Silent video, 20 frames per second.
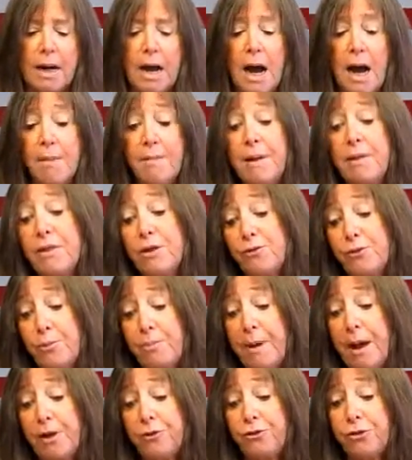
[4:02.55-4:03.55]
And then for
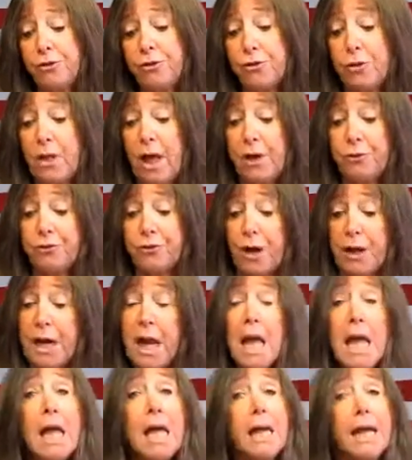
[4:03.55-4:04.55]
Pisces, the last sign,
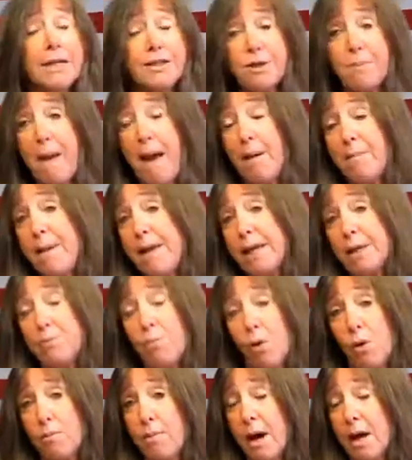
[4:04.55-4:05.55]
it's about making
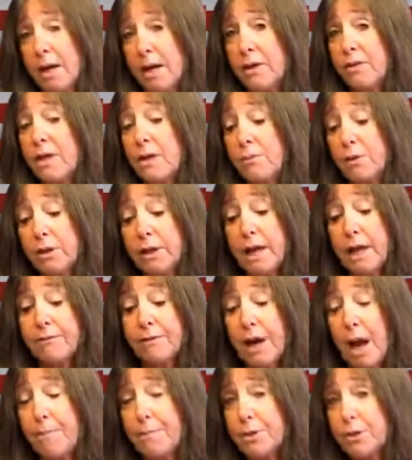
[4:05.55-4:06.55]
more money, and they really have an
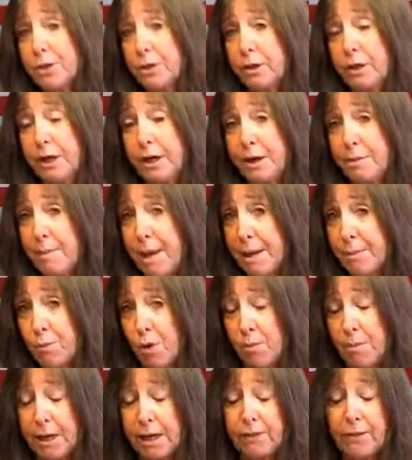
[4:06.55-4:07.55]
opportunity to make
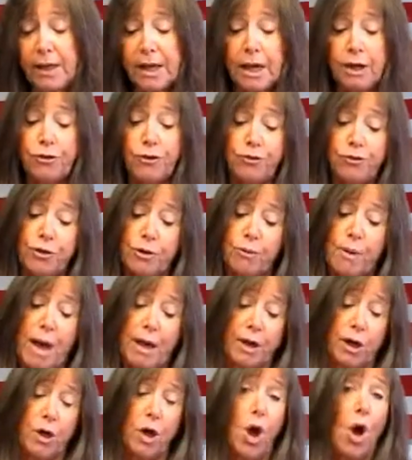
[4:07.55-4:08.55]
more money. And they can't just sit
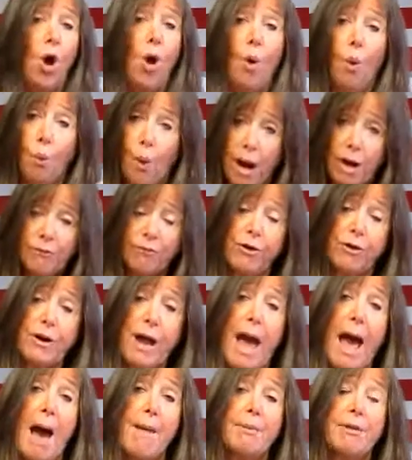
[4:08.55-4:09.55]
around and wait for it to
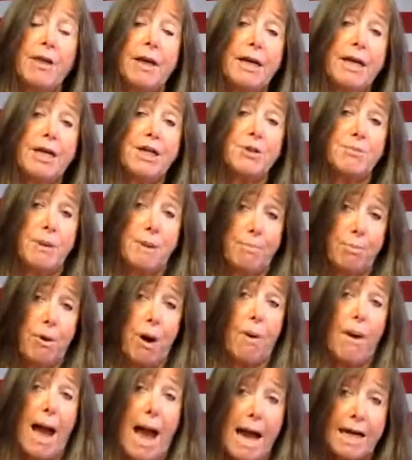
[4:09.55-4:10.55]
happen. They need to be
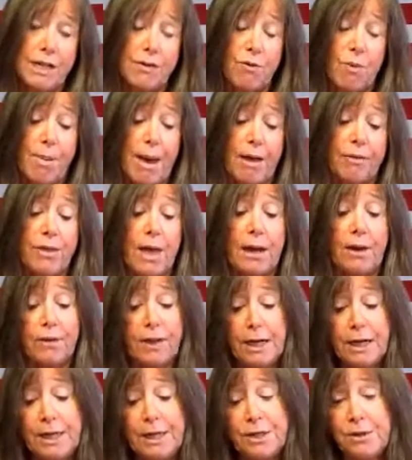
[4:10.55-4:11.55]
proactive about that, and
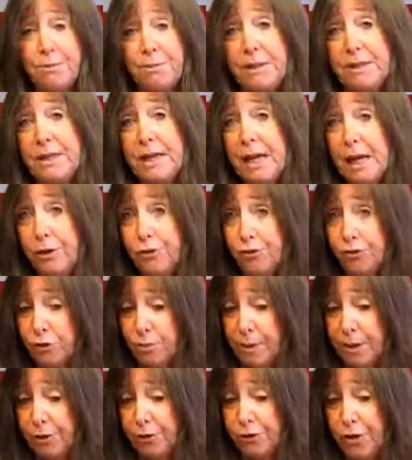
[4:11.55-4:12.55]
they need to be the
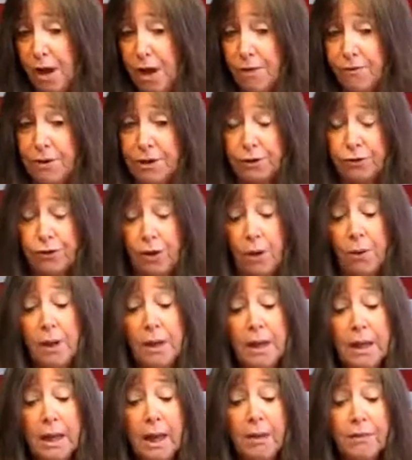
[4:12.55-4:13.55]
instruments of it. So
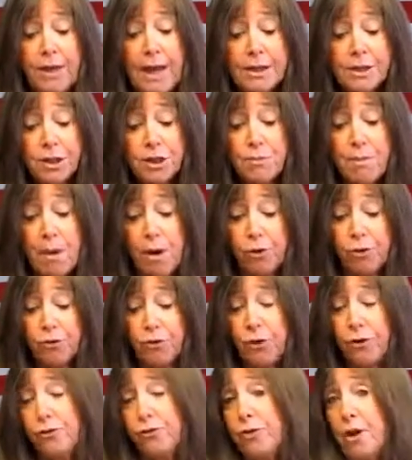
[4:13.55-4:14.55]
that's tomorrow's
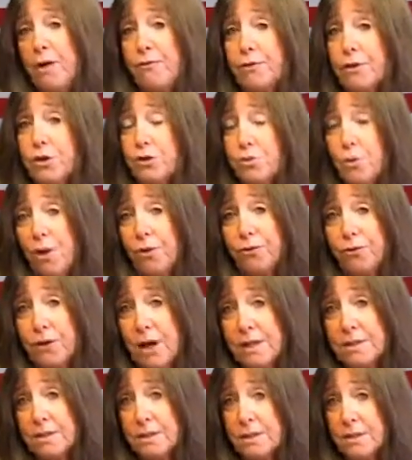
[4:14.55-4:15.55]
news today for the 12
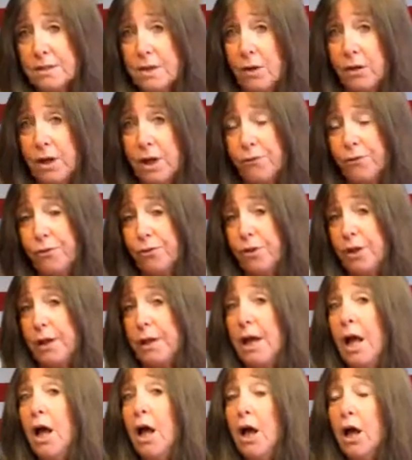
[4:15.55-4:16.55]
signs of the zodiac for
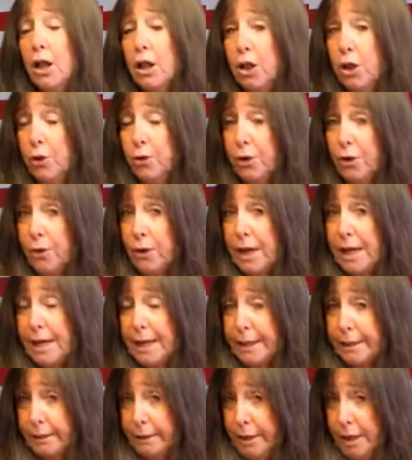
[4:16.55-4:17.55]
the lunar
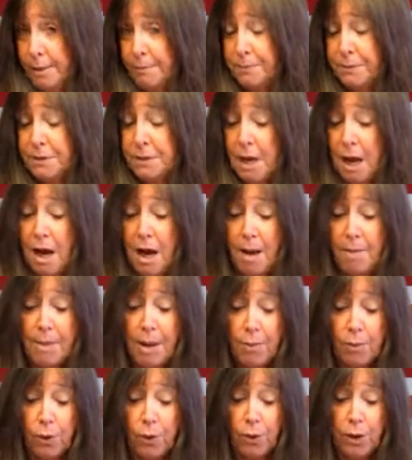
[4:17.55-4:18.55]
eclipse
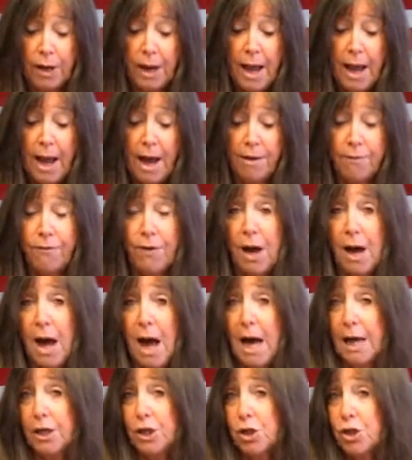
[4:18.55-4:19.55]
that we're going to have
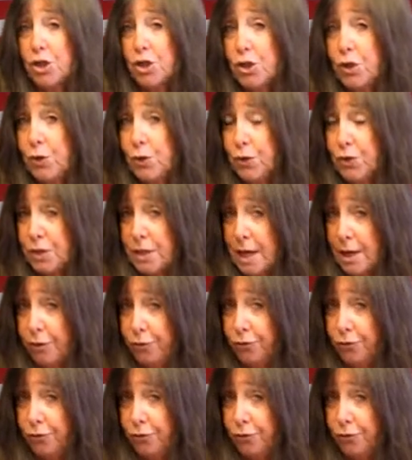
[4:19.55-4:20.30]
on Tuesday.